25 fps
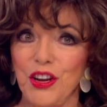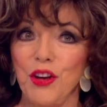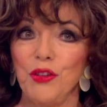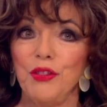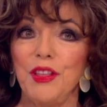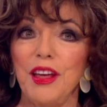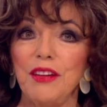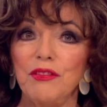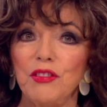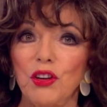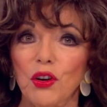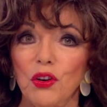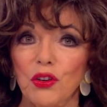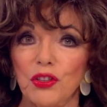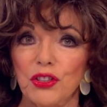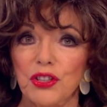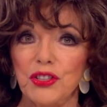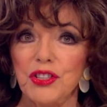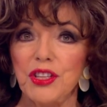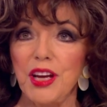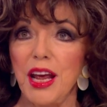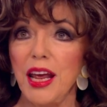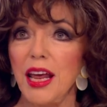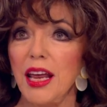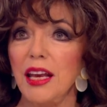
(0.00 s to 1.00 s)
No, they've
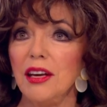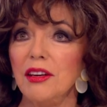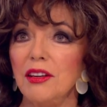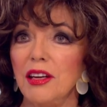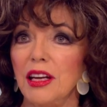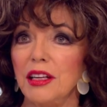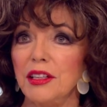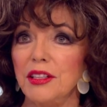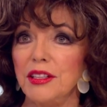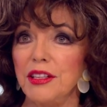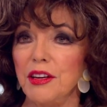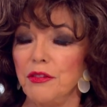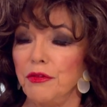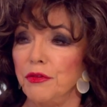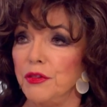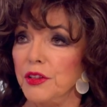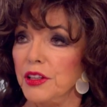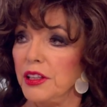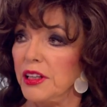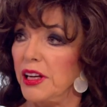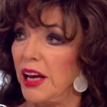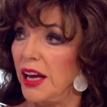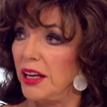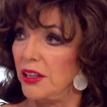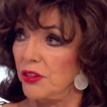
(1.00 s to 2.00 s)
got 10
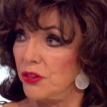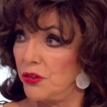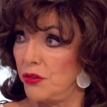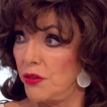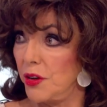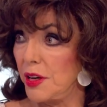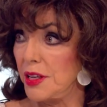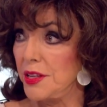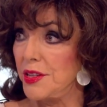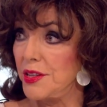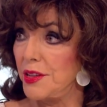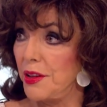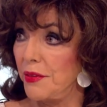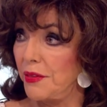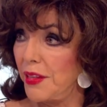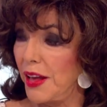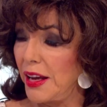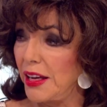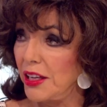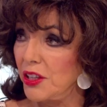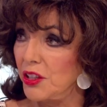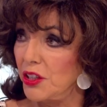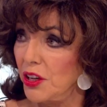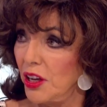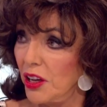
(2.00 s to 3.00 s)
different categories that
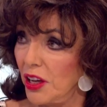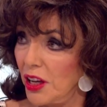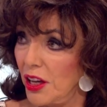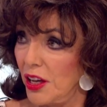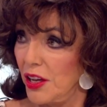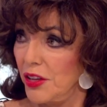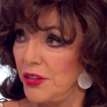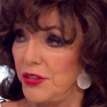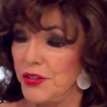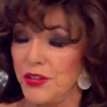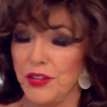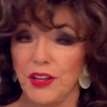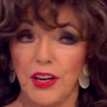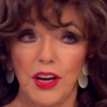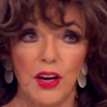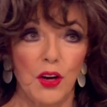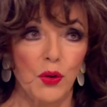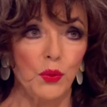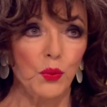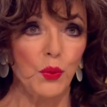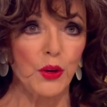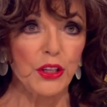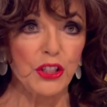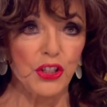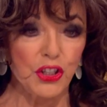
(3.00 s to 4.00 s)
they can ask,
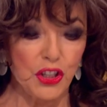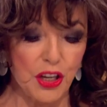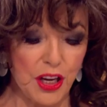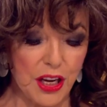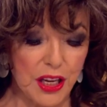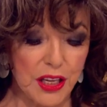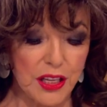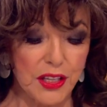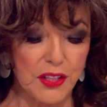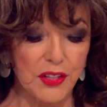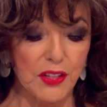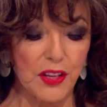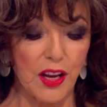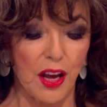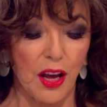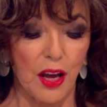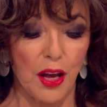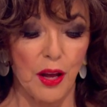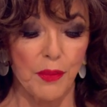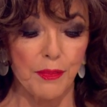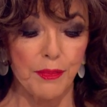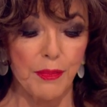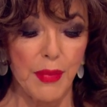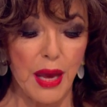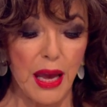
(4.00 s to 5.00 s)
which is
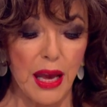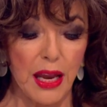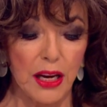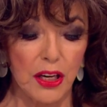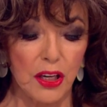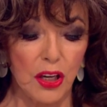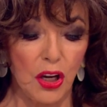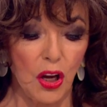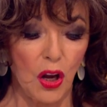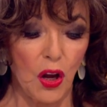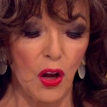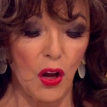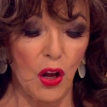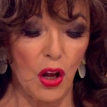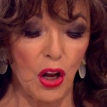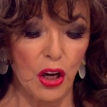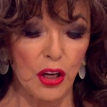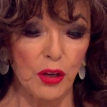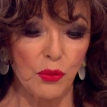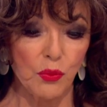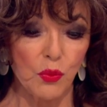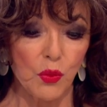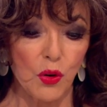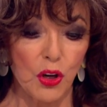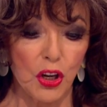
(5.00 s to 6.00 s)
men,
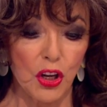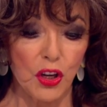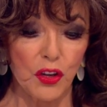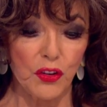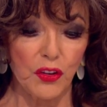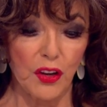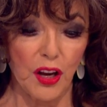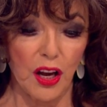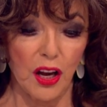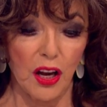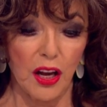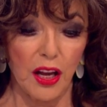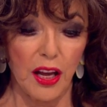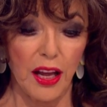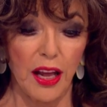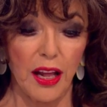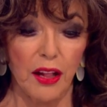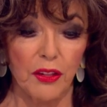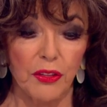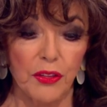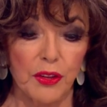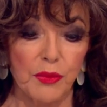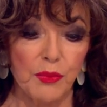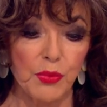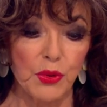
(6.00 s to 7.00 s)
Hollywood,
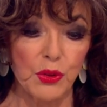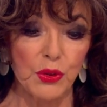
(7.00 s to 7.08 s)
health and